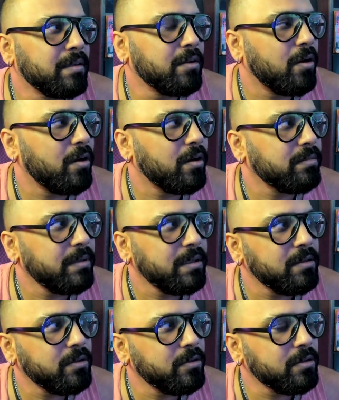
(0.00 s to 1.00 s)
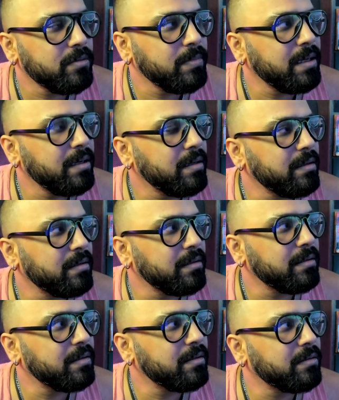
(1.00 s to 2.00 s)
The hospital chose me,
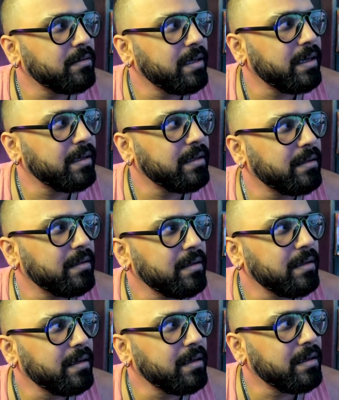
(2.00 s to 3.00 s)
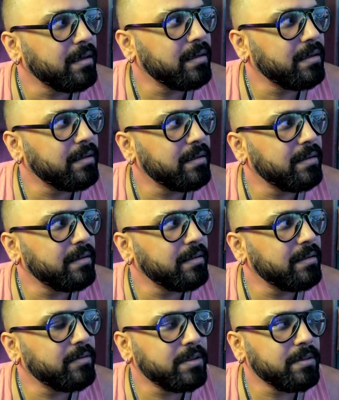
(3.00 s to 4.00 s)
you know, and
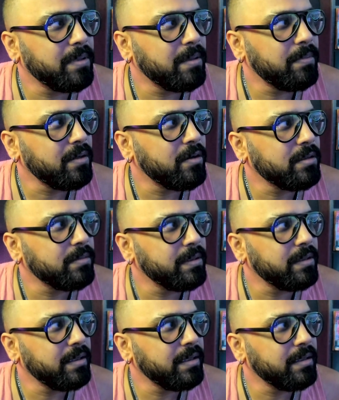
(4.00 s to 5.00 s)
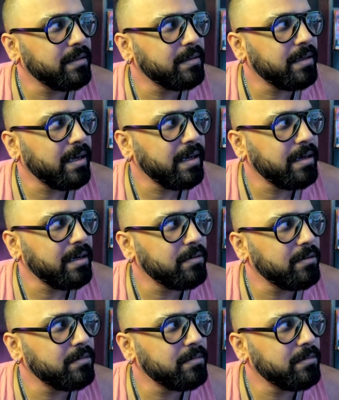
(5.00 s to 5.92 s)
it was a public hospital, and I had to,